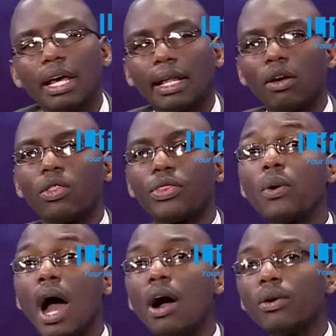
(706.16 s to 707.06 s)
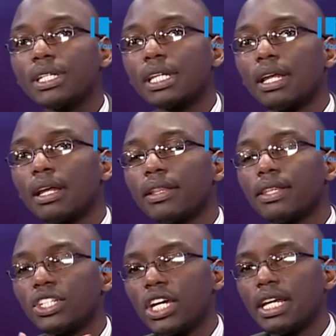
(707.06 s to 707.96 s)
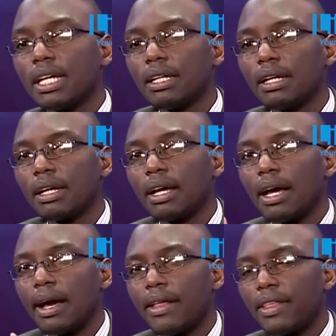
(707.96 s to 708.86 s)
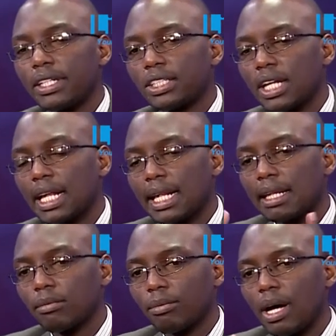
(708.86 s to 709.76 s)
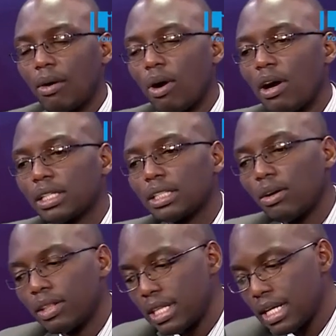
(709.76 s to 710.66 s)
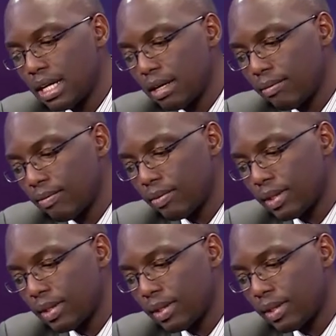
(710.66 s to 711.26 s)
So throughout the journey that Jesus walked on the